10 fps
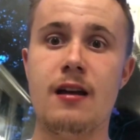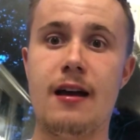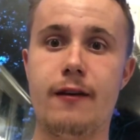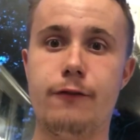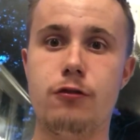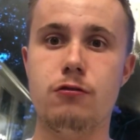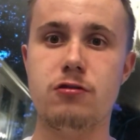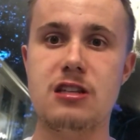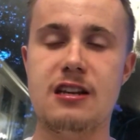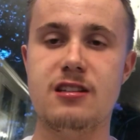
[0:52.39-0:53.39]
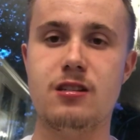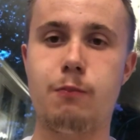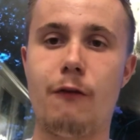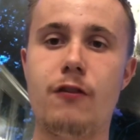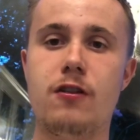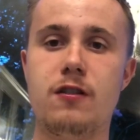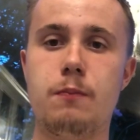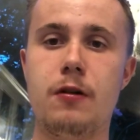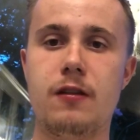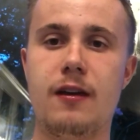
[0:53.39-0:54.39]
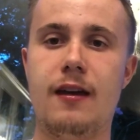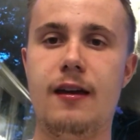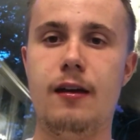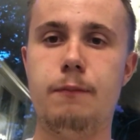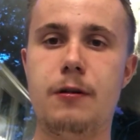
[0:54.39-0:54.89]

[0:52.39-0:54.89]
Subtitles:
And of course, it is provided by the